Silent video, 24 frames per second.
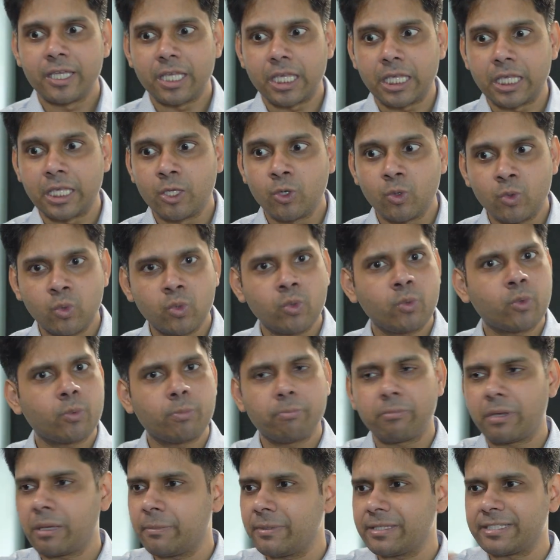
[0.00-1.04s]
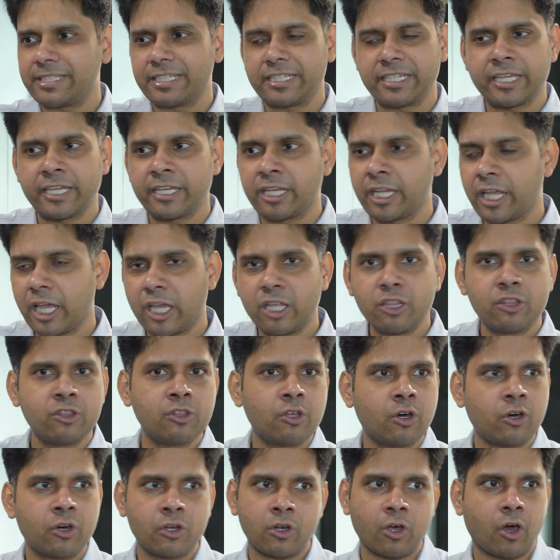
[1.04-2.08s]
you may be sitting in
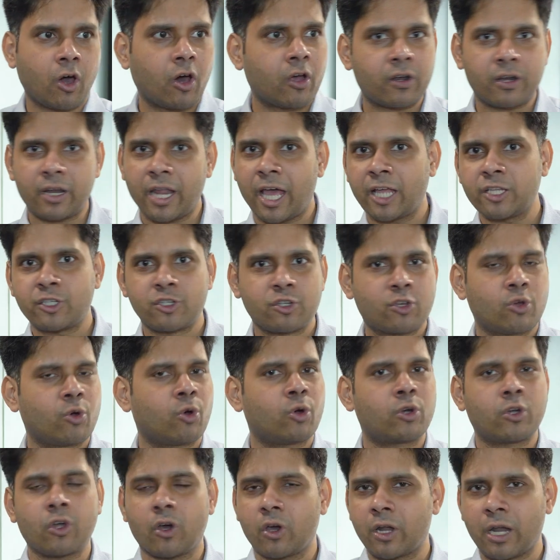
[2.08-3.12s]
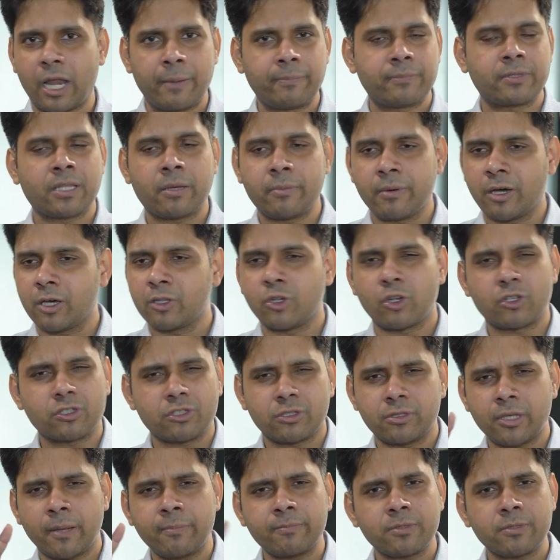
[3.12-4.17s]
Indore or Rajkot or Ahmedabad or
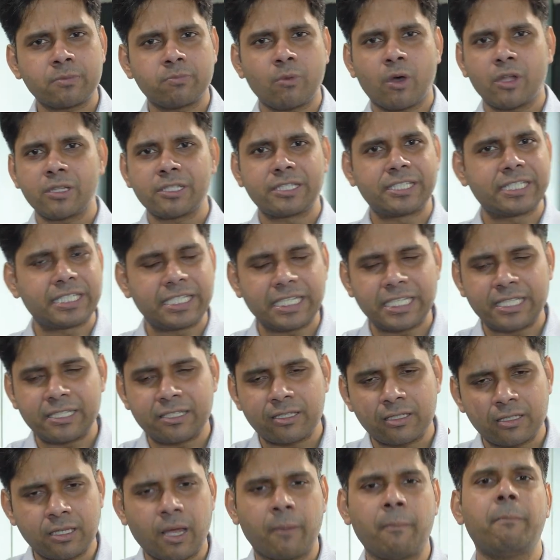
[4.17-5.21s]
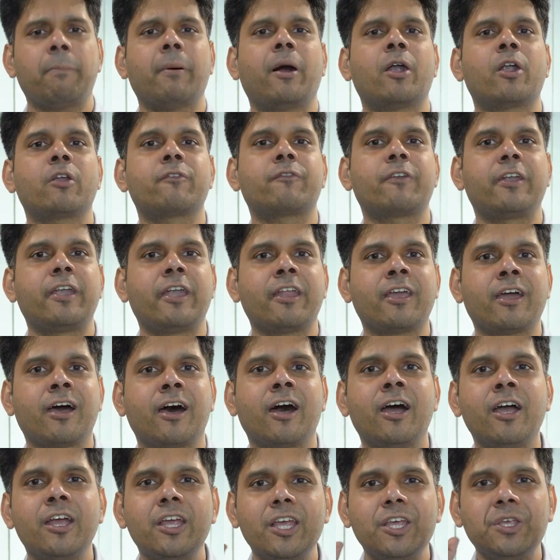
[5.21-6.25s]
some small city in some part of India.
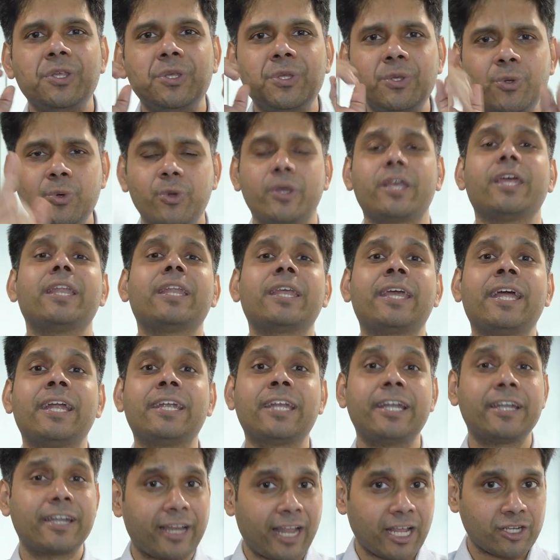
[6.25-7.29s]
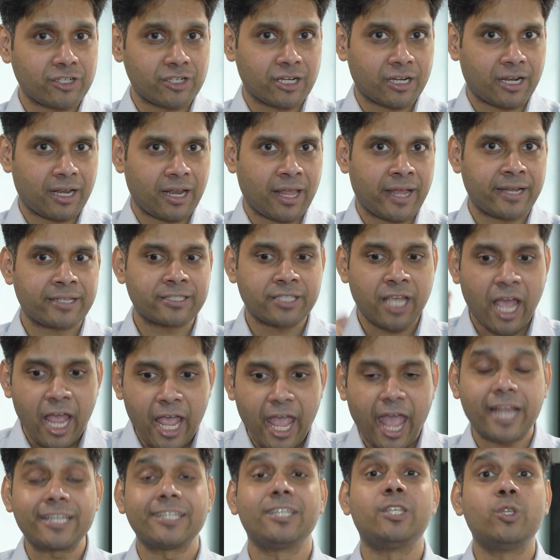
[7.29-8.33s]
You can get international clients
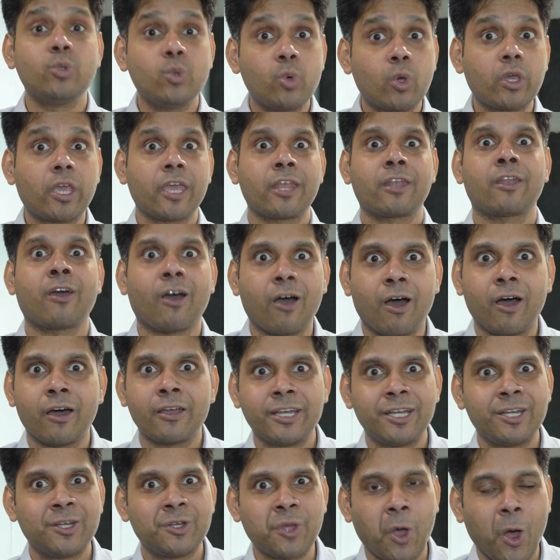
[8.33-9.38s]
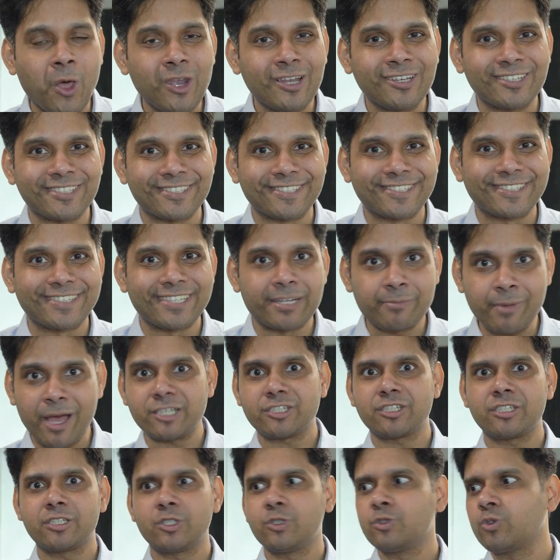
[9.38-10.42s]
and you can earn in dollars.
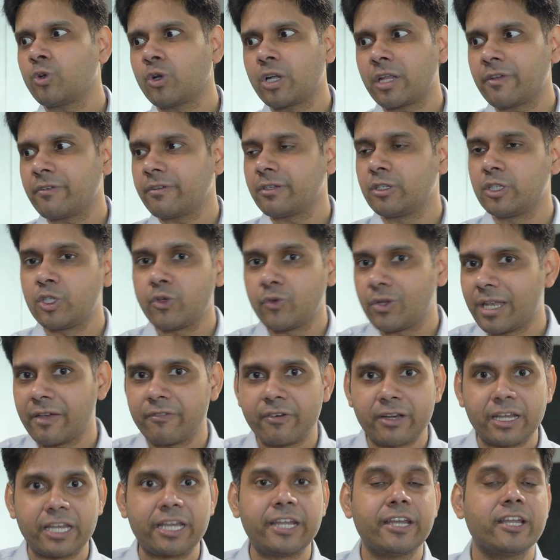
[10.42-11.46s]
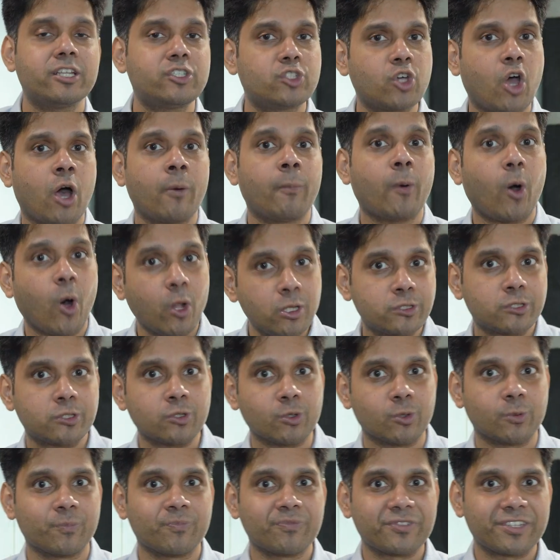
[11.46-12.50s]
Imagine you don't you will never need a job
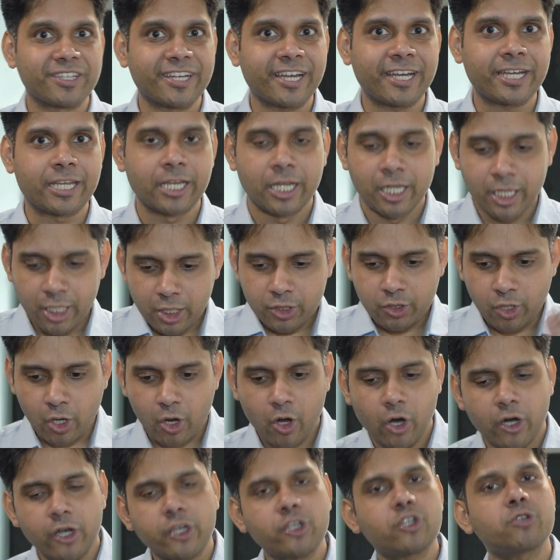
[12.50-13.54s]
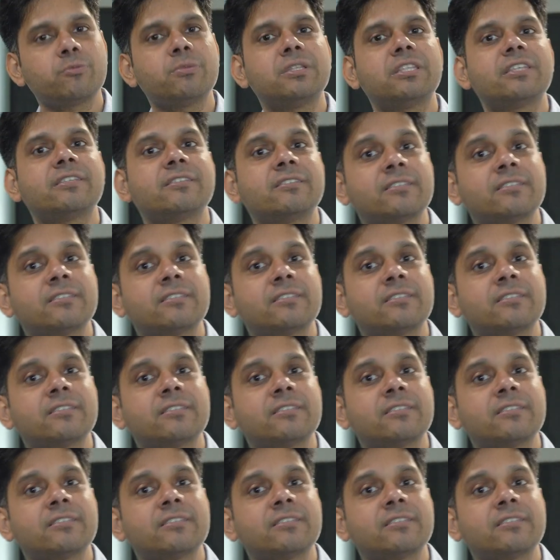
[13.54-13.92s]
also right? So according to me, this